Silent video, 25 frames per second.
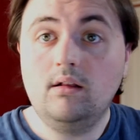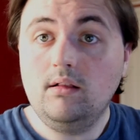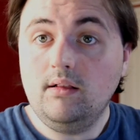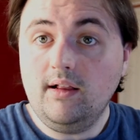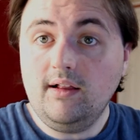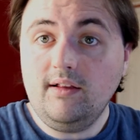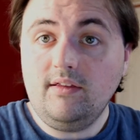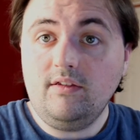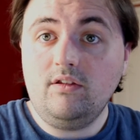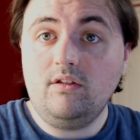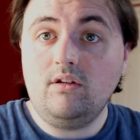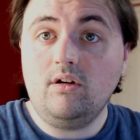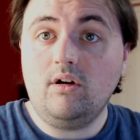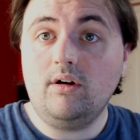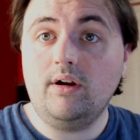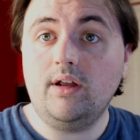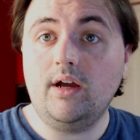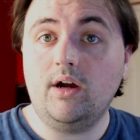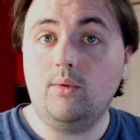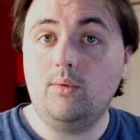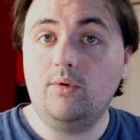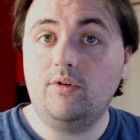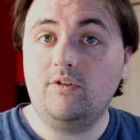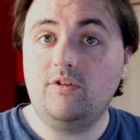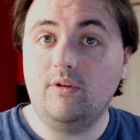Let's start
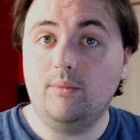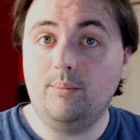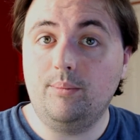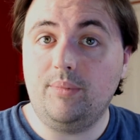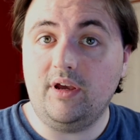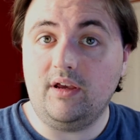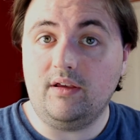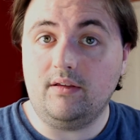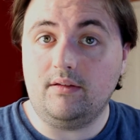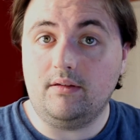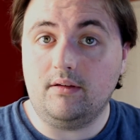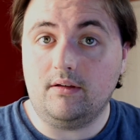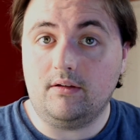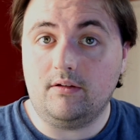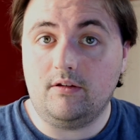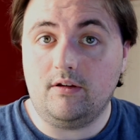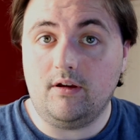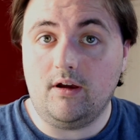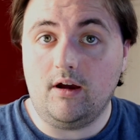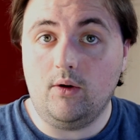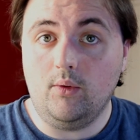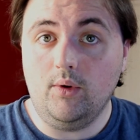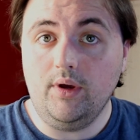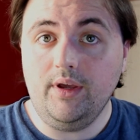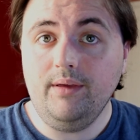out with some basics,
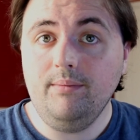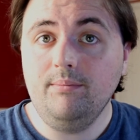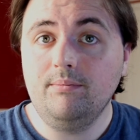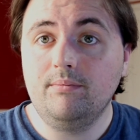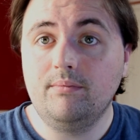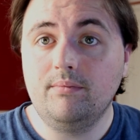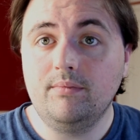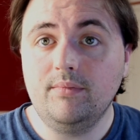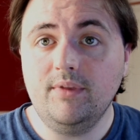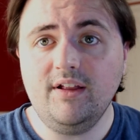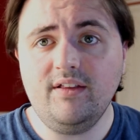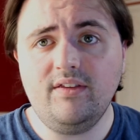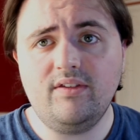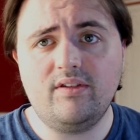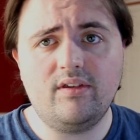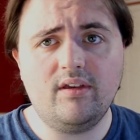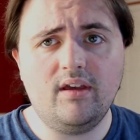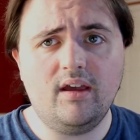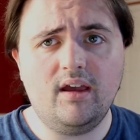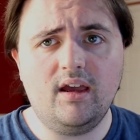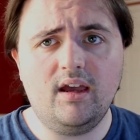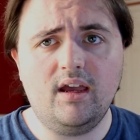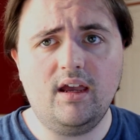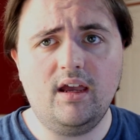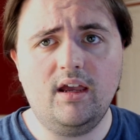shall we? Let's
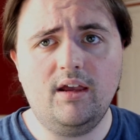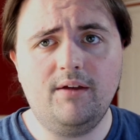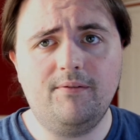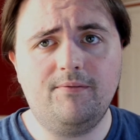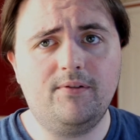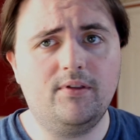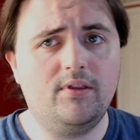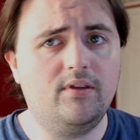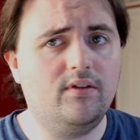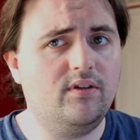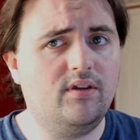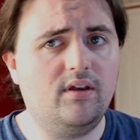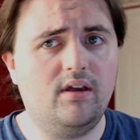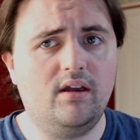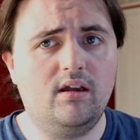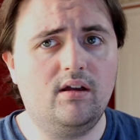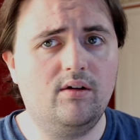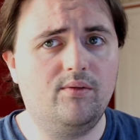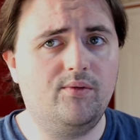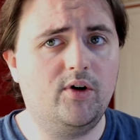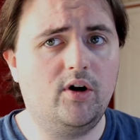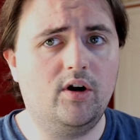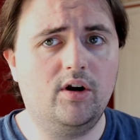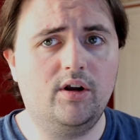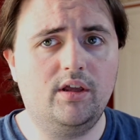say, for the sake
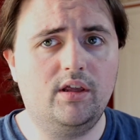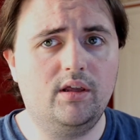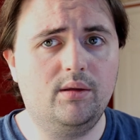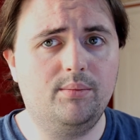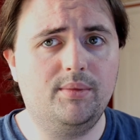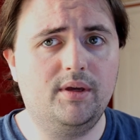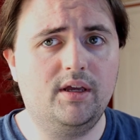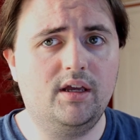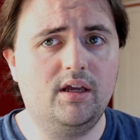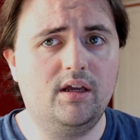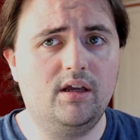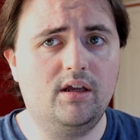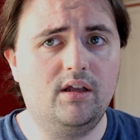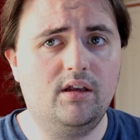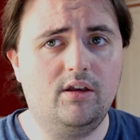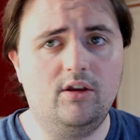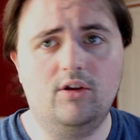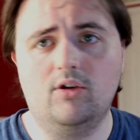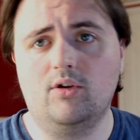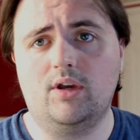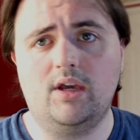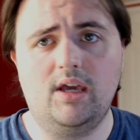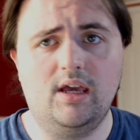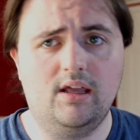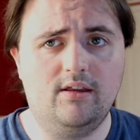of argument,
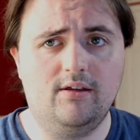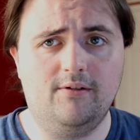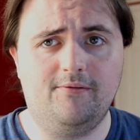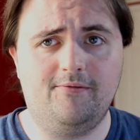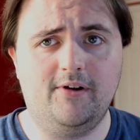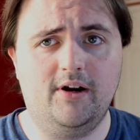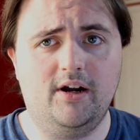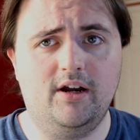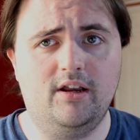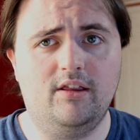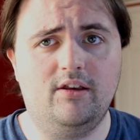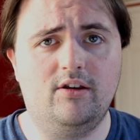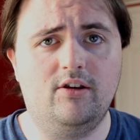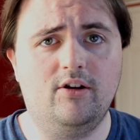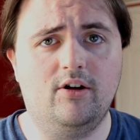your kid's afraid of the